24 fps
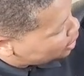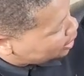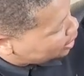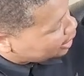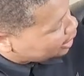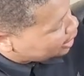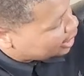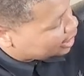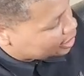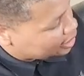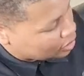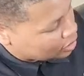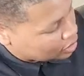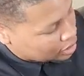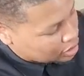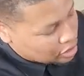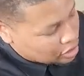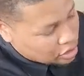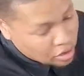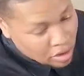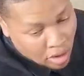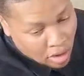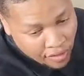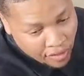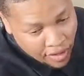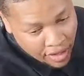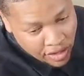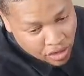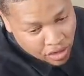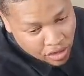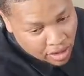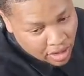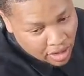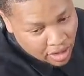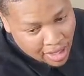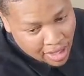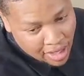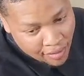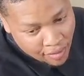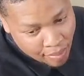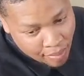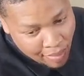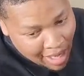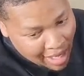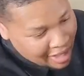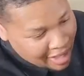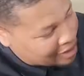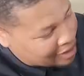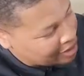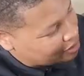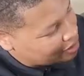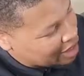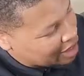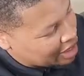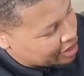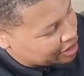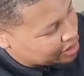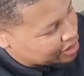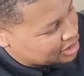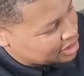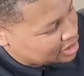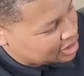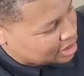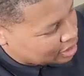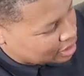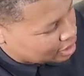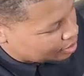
And you know, these are good. Everybody carries these in their